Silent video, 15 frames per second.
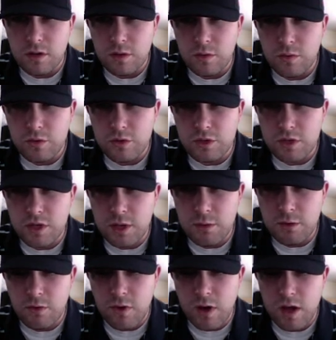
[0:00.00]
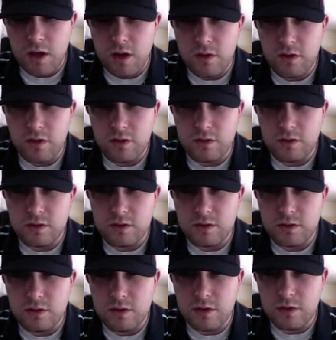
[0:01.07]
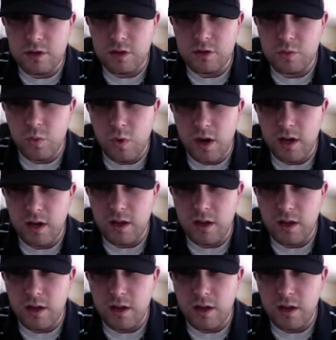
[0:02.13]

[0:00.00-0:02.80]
We'll just keep it right on those white